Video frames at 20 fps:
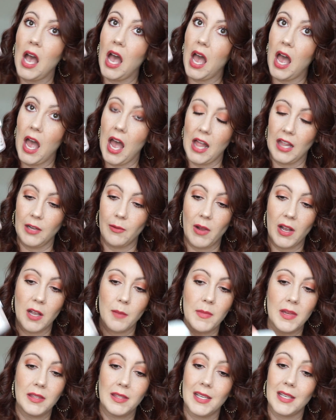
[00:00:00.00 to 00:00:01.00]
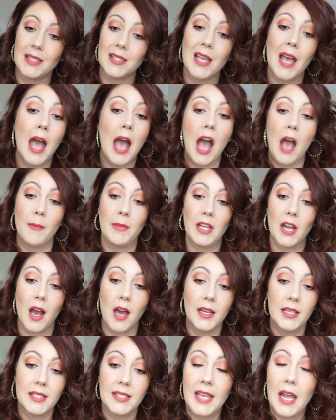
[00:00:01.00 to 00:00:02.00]
Highly recommend this. I mean,
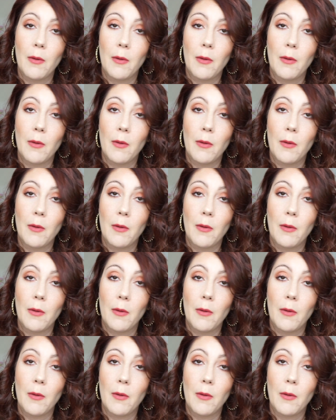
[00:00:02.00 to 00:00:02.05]
honestly,